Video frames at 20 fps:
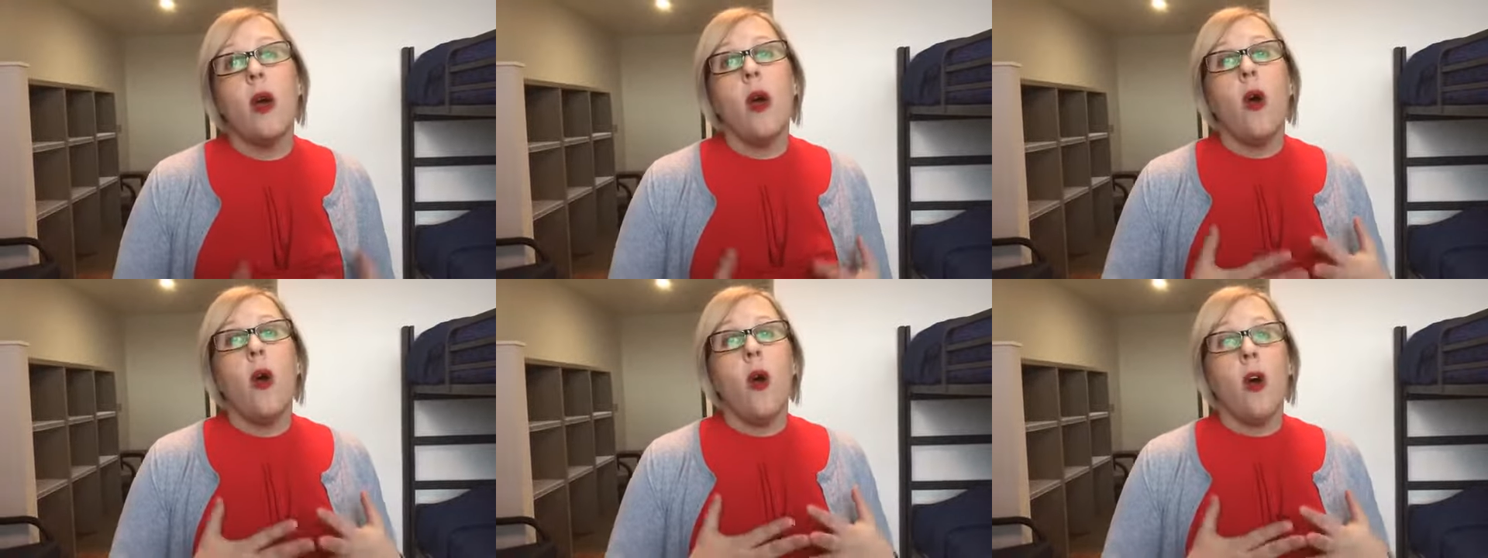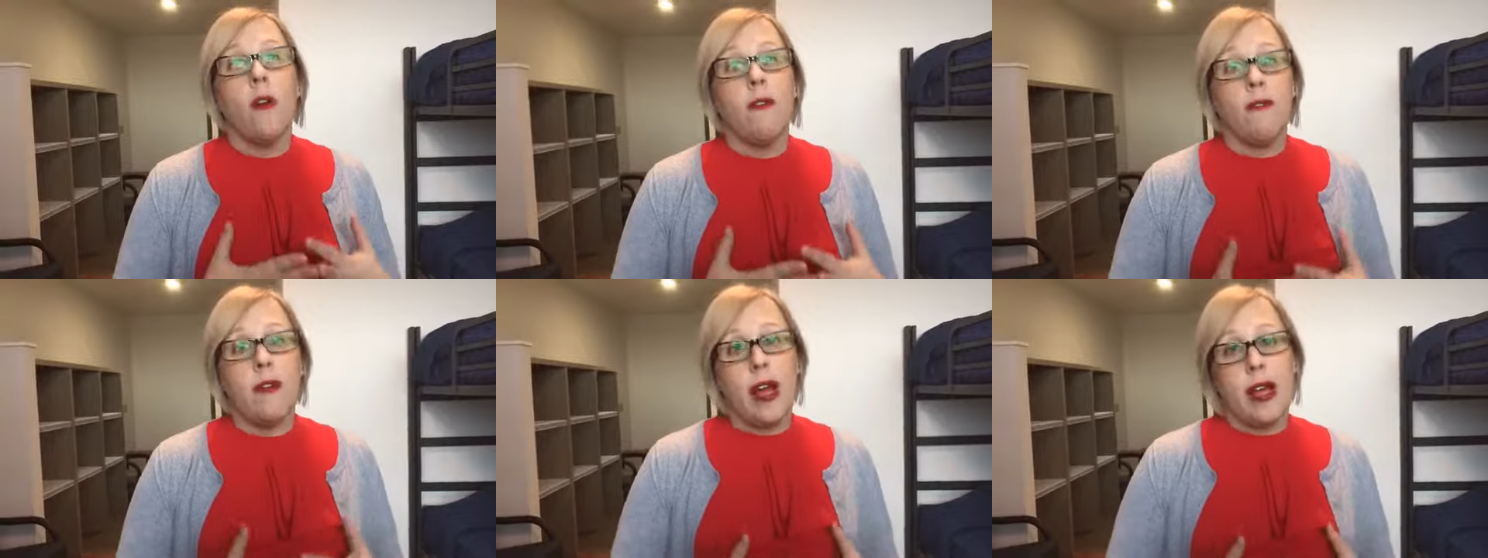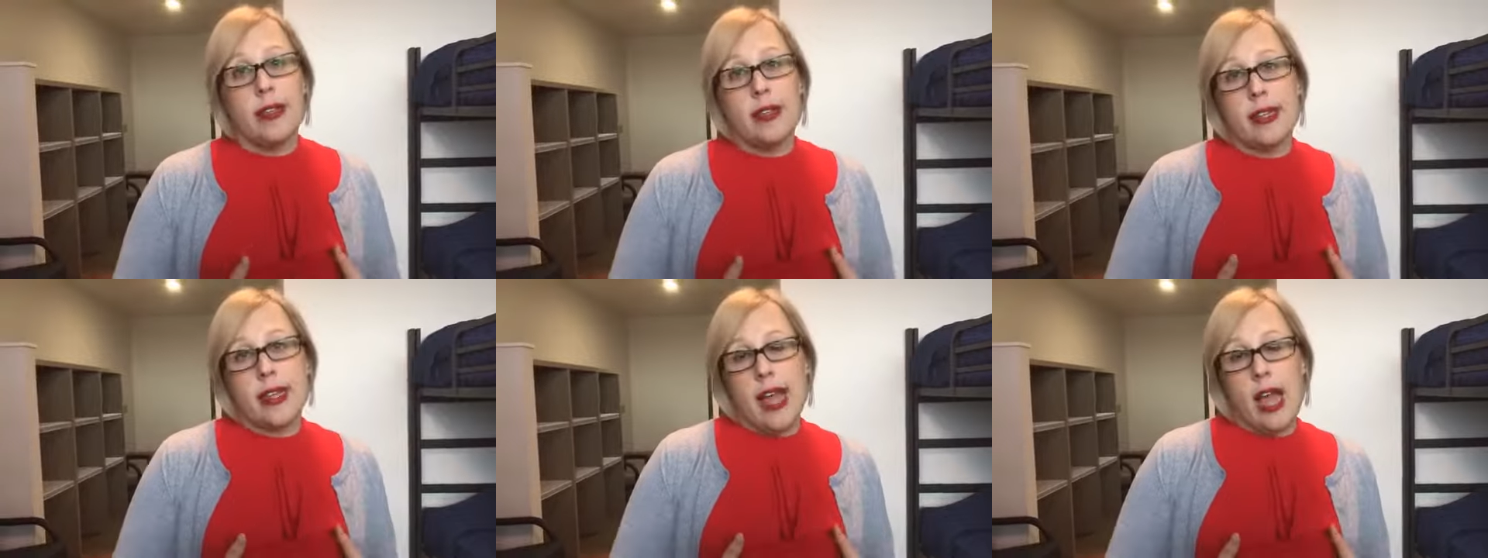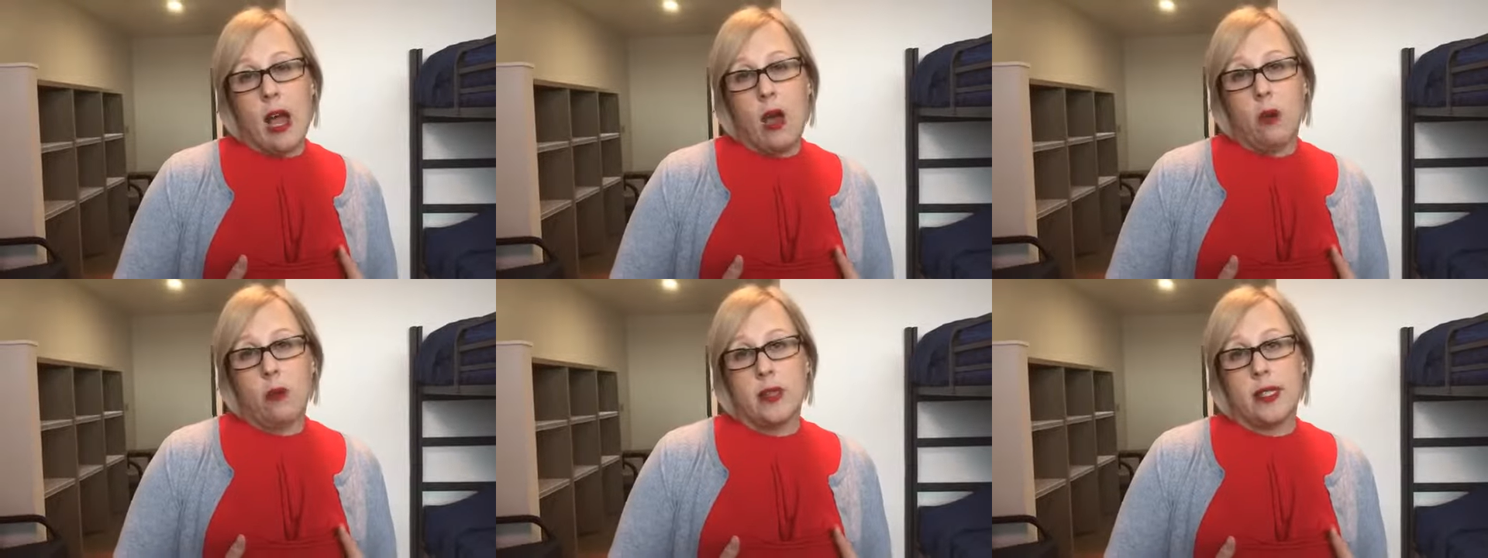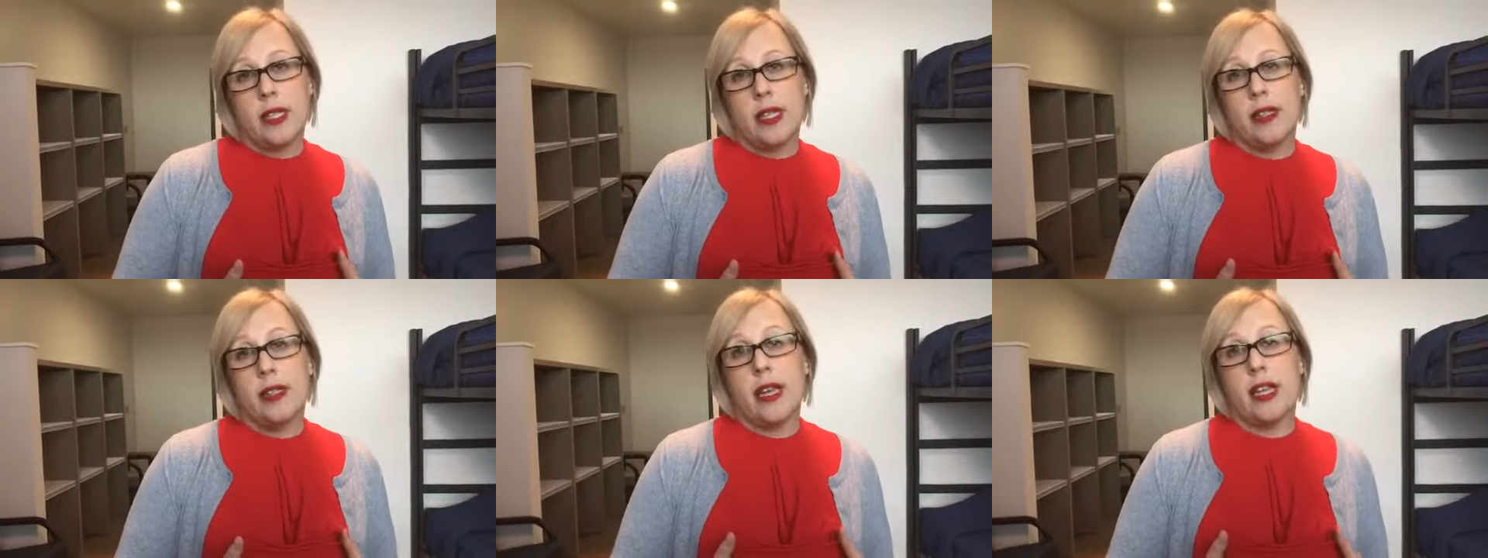or finding
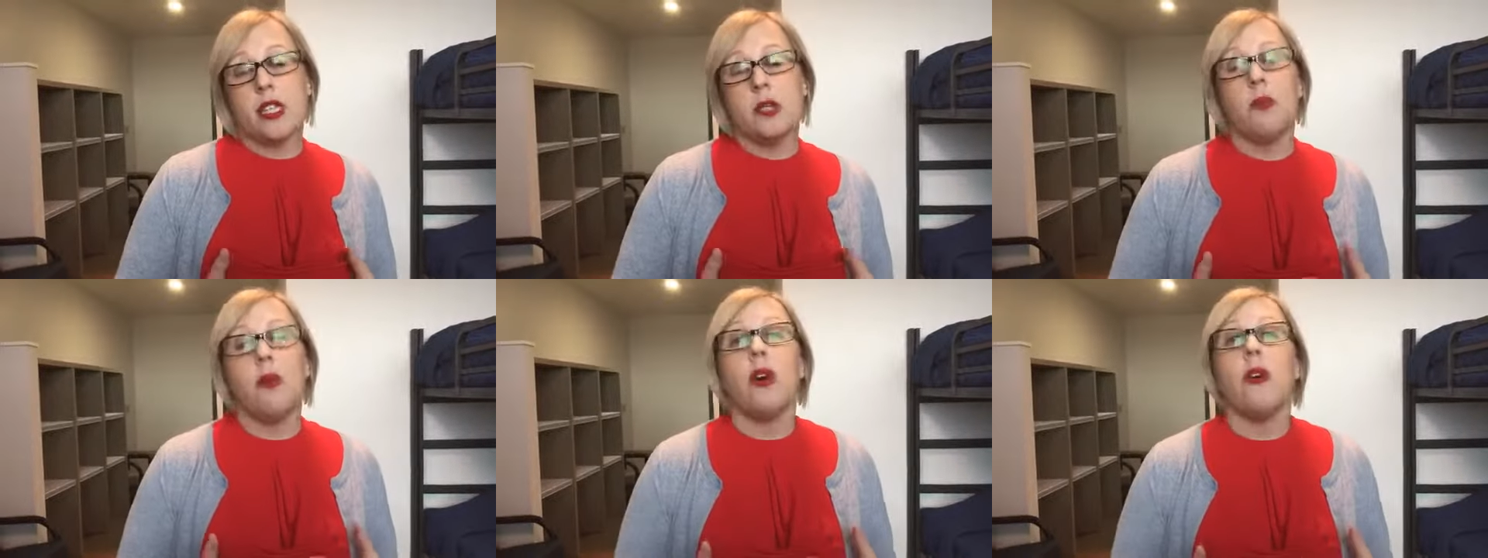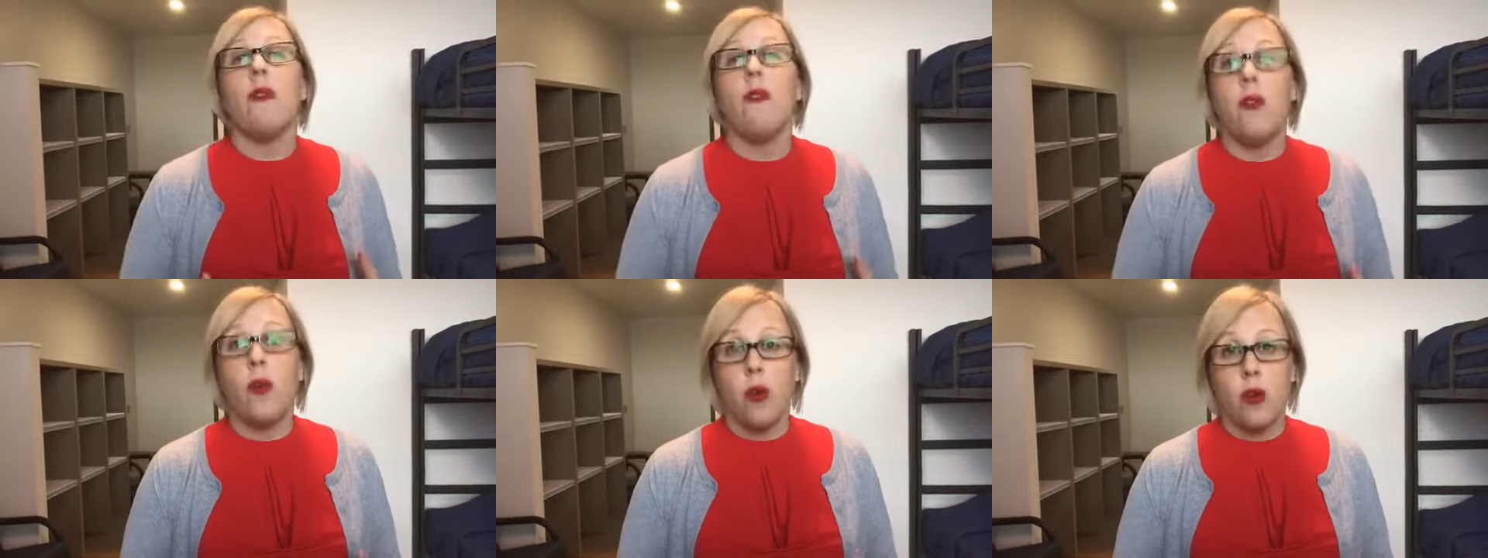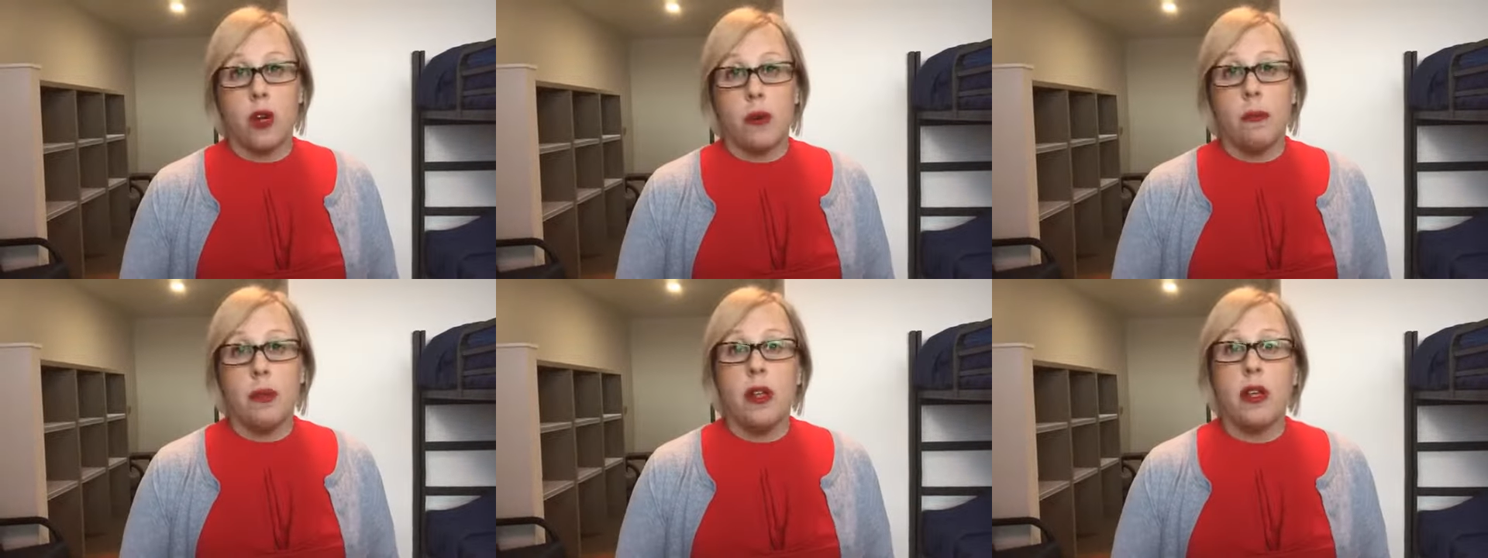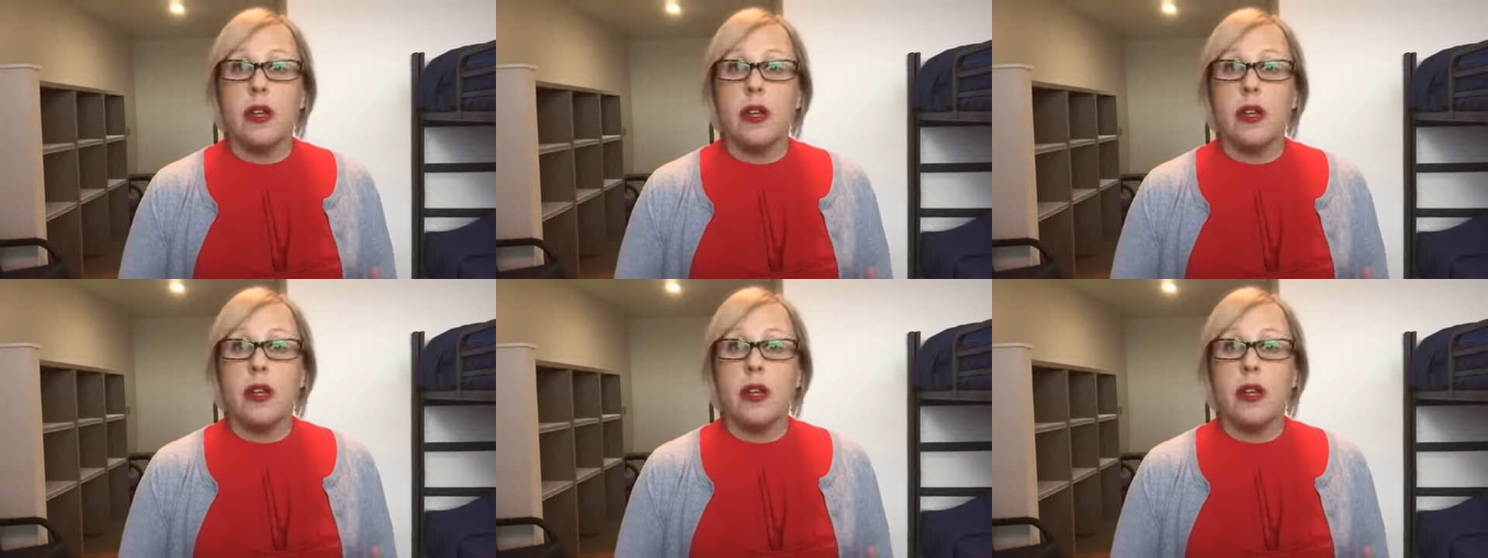housing that's more affordable